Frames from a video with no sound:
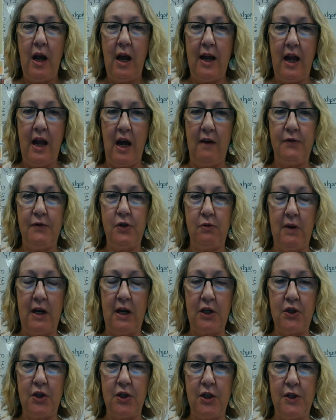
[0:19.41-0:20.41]
I have
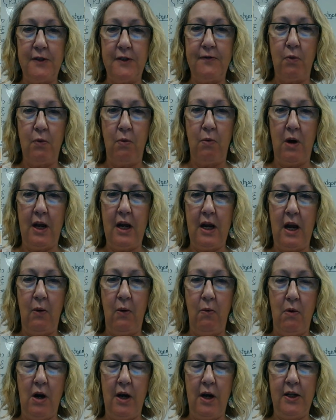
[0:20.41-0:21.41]
directions for what I
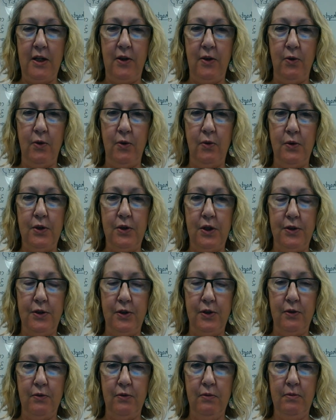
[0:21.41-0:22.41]
want you to
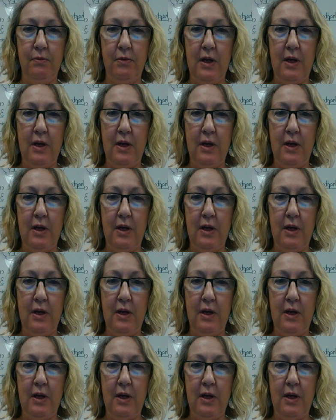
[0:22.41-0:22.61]
do,